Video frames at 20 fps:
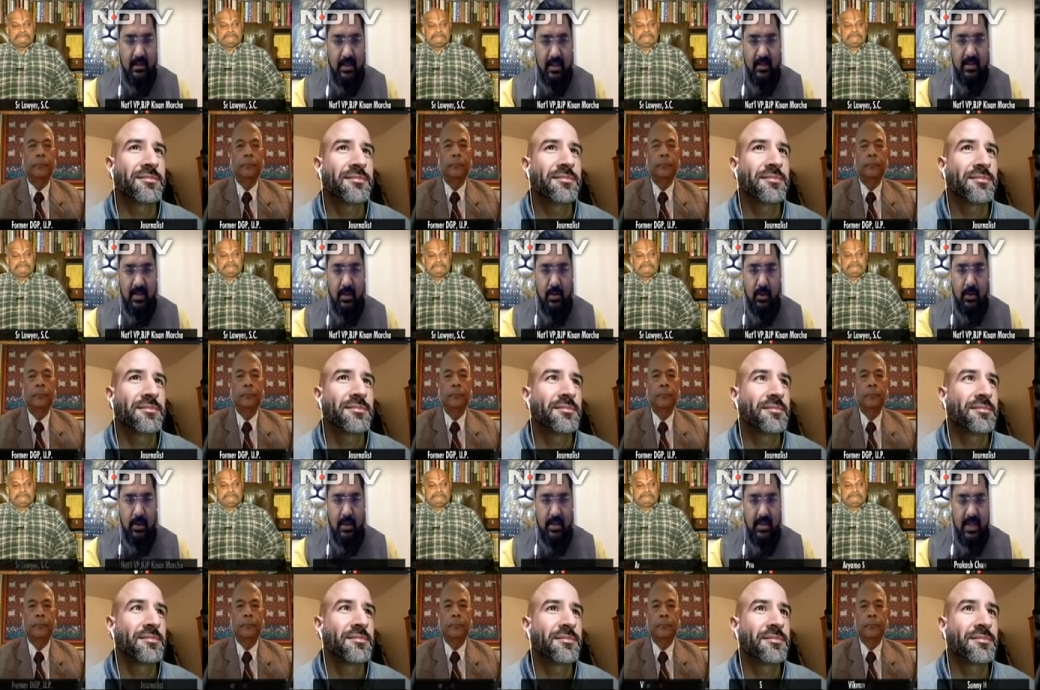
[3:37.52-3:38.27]
Speaker 1: this, you
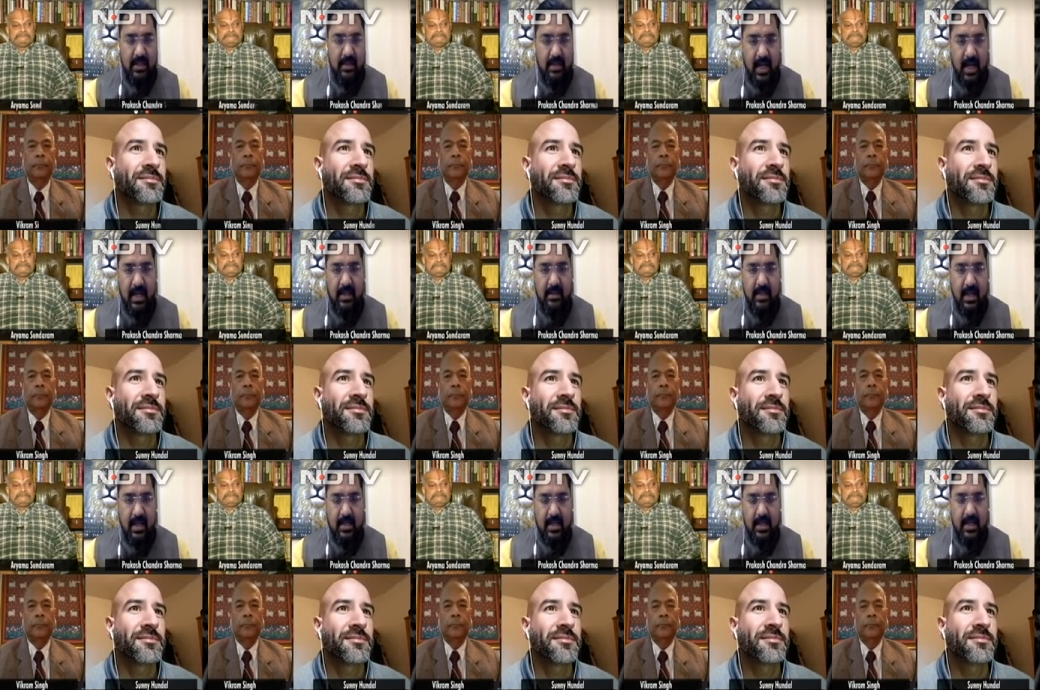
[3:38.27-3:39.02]
know, the chanda, and
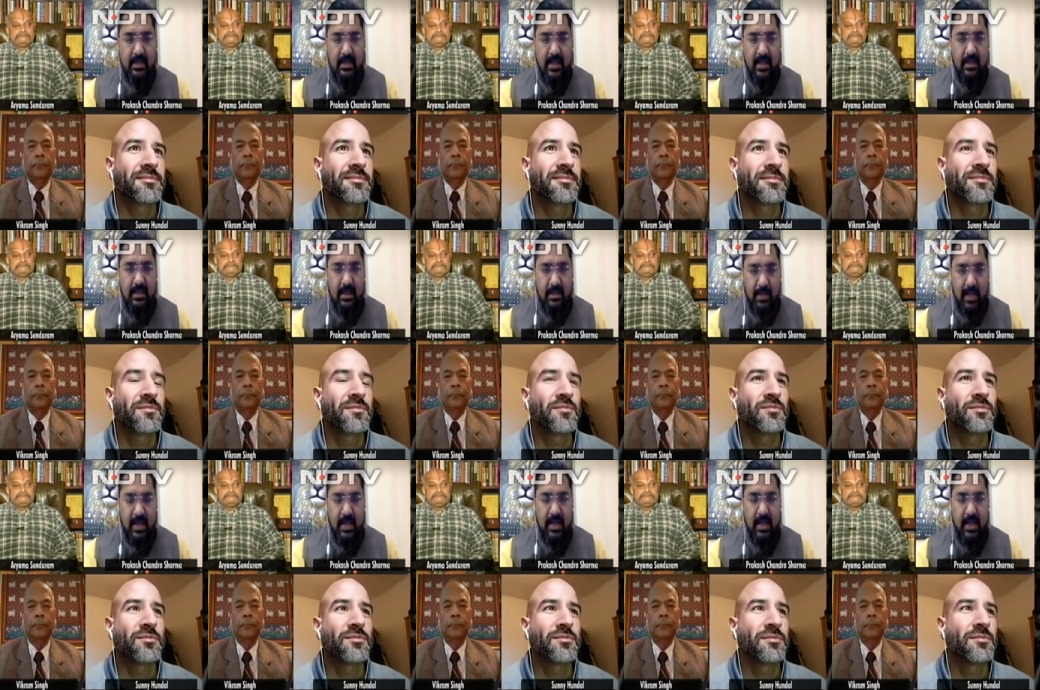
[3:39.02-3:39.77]
they are collecting the
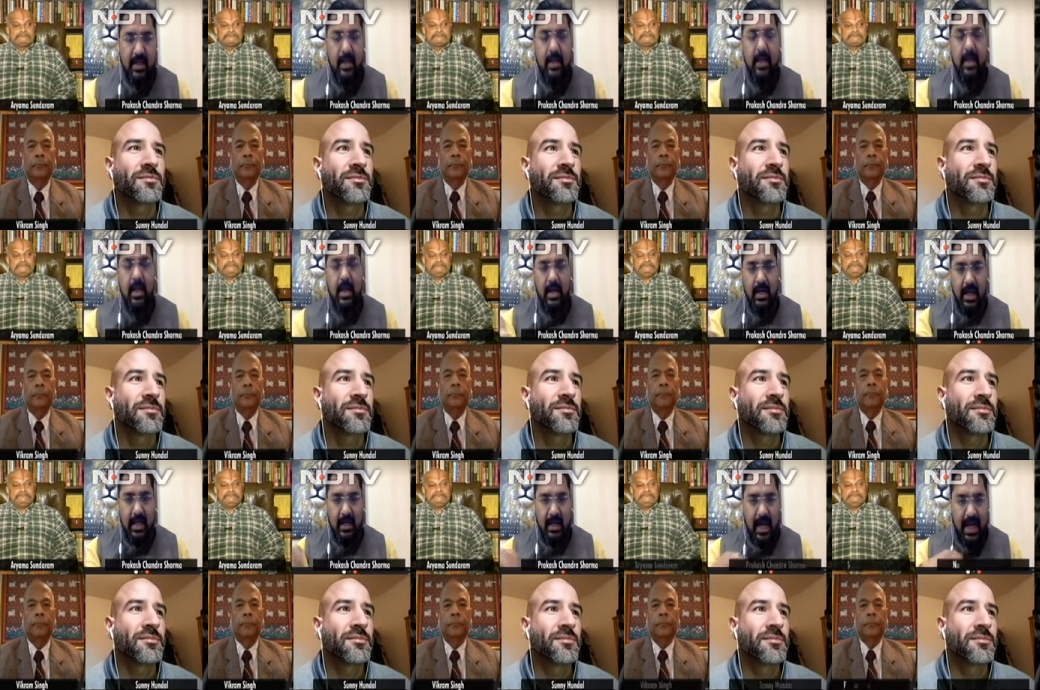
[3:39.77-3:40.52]
money. Ah.
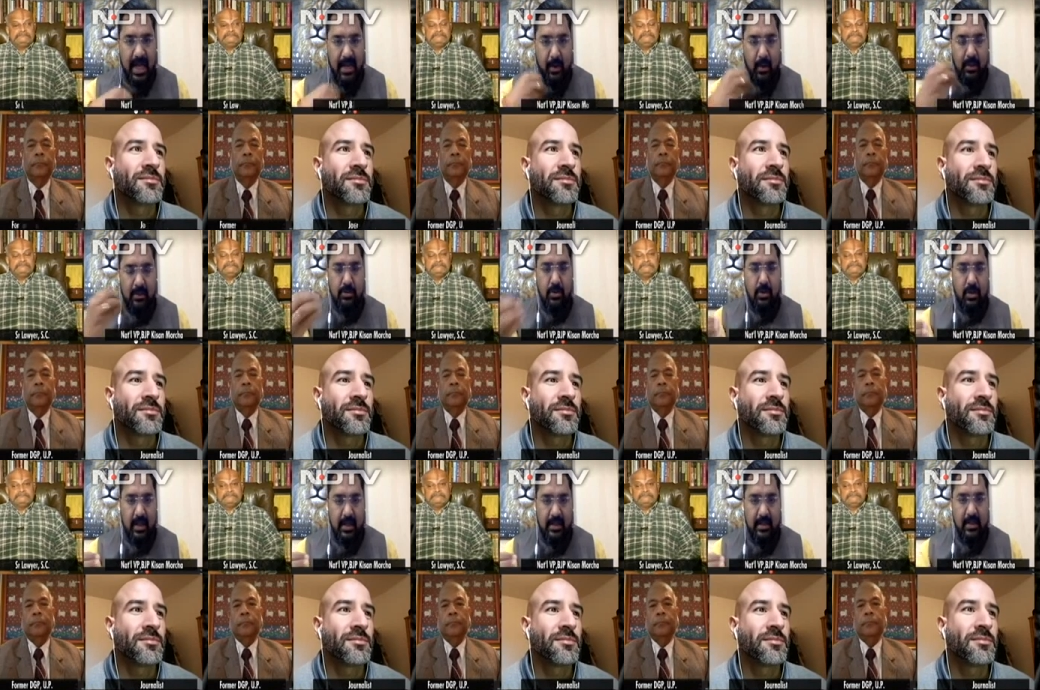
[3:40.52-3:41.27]
Like I have
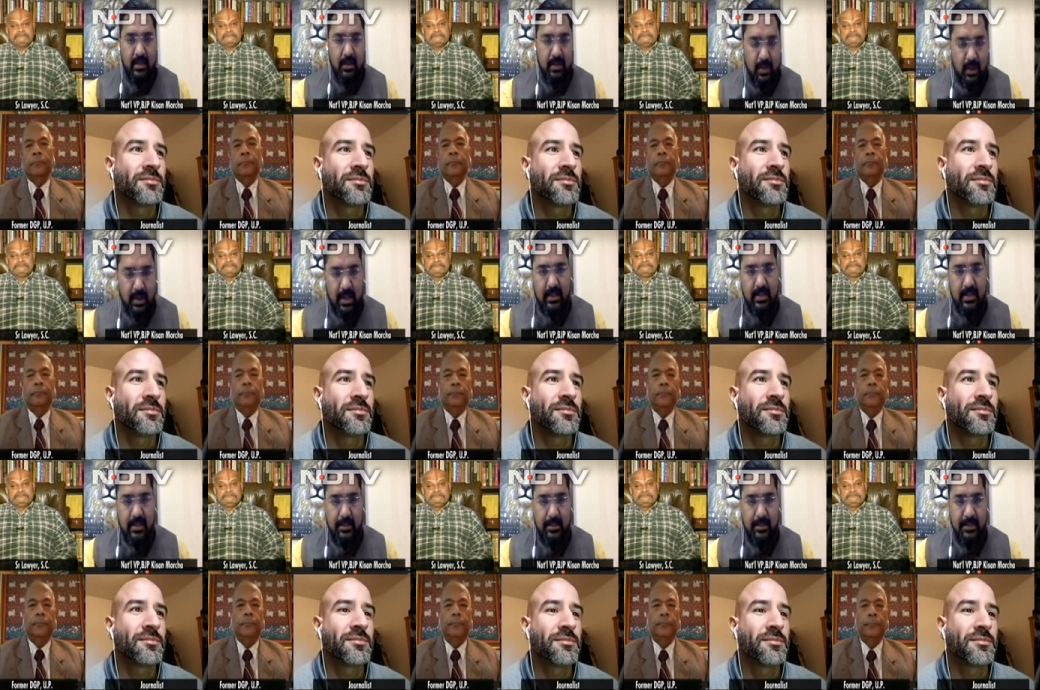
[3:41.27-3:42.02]
also con
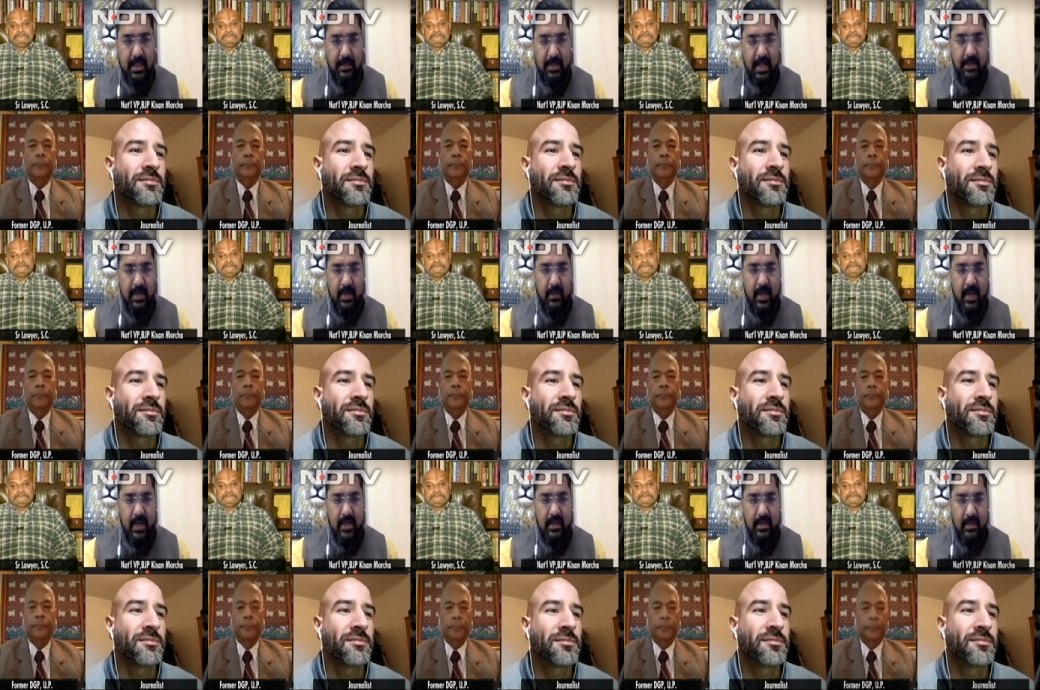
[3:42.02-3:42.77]
connected them
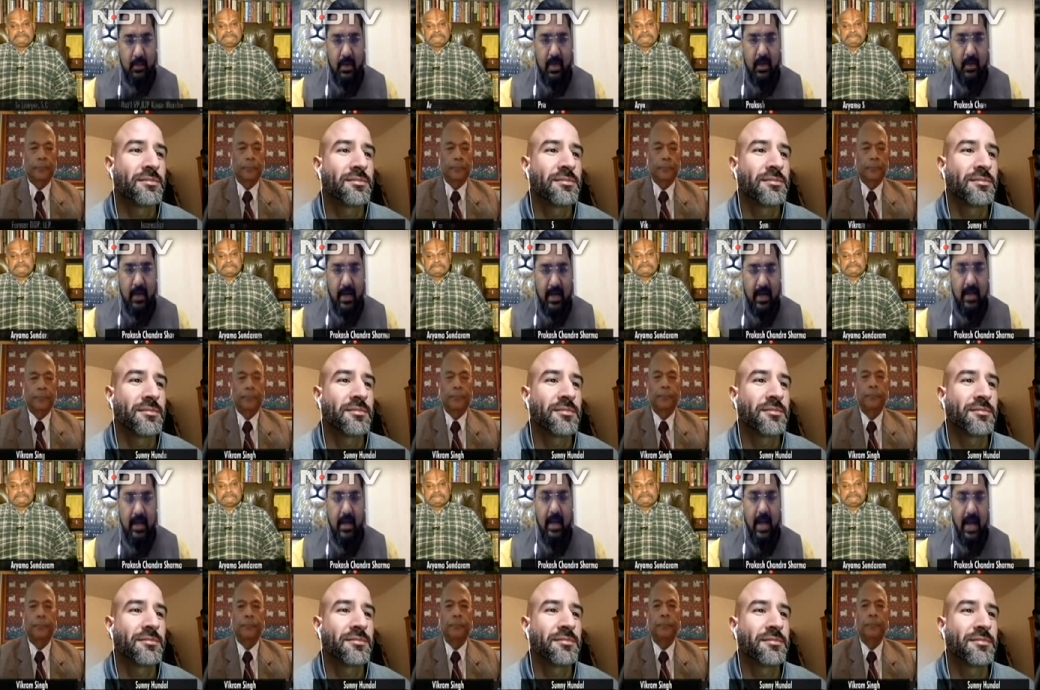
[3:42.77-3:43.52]
everywhere in
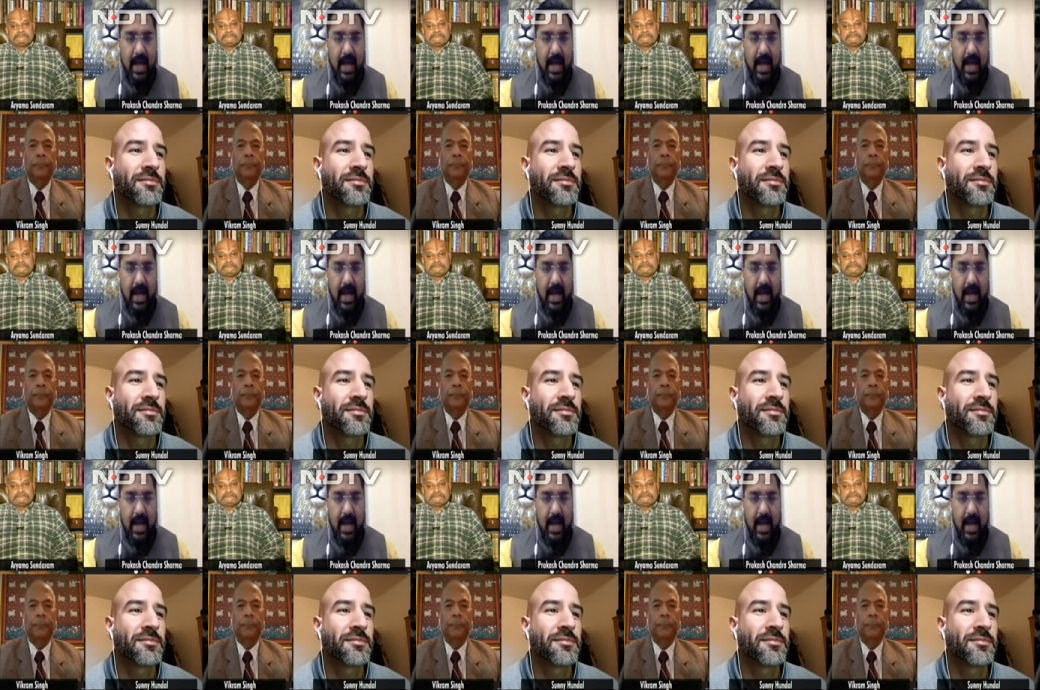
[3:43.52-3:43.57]
worldwide.